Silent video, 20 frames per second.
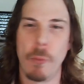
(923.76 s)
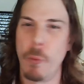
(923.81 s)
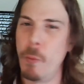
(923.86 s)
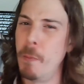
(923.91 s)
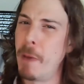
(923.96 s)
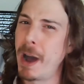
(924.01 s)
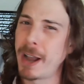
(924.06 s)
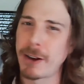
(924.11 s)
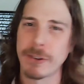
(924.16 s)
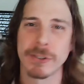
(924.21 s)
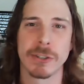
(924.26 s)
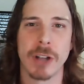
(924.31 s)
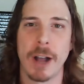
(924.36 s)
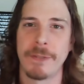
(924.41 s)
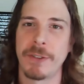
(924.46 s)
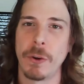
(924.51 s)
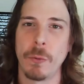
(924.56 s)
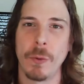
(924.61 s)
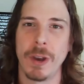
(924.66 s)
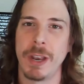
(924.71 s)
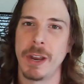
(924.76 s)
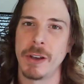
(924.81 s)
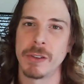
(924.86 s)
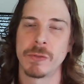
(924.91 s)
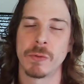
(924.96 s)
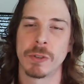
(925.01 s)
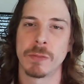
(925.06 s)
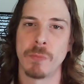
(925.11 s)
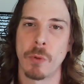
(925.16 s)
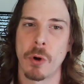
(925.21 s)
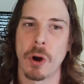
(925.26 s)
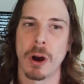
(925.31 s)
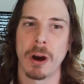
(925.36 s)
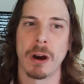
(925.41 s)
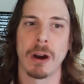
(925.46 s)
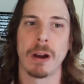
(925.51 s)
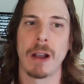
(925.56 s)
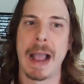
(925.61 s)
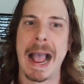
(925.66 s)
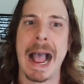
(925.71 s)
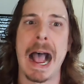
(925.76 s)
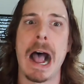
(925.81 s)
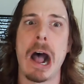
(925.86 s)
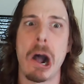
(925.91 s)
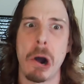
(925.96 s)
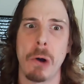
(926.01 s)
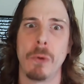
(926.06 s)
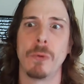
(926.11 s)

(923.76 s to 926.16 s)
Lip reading: Microsoft and Windows was more how